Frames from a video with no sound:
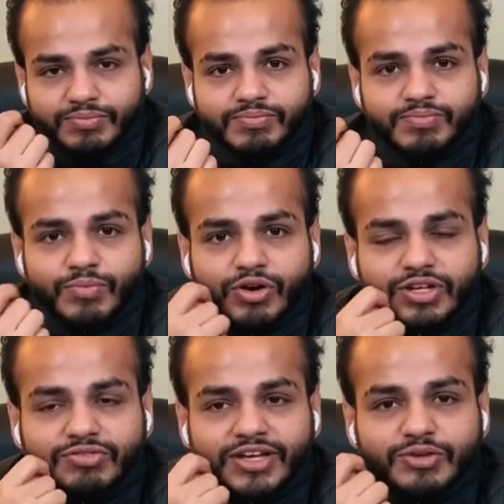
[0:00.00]

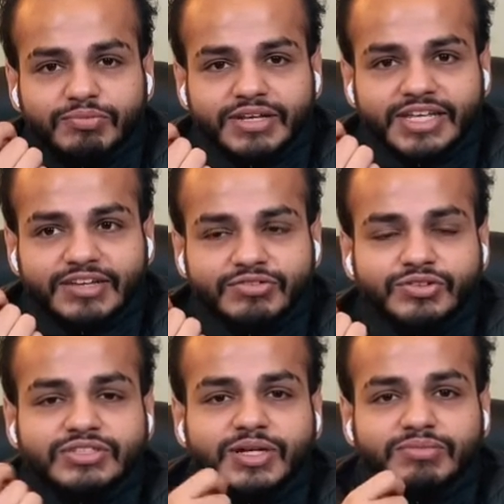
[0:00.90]
modify your belief to
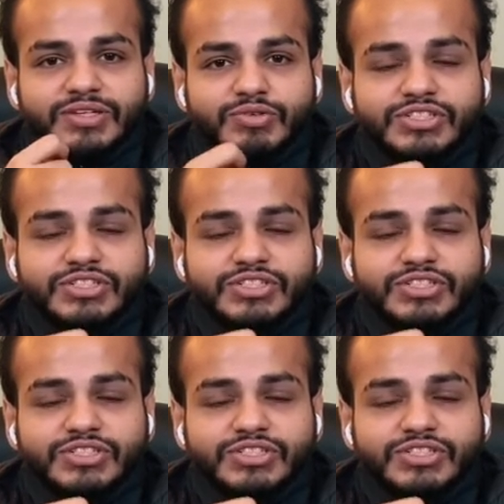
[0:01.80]
something which is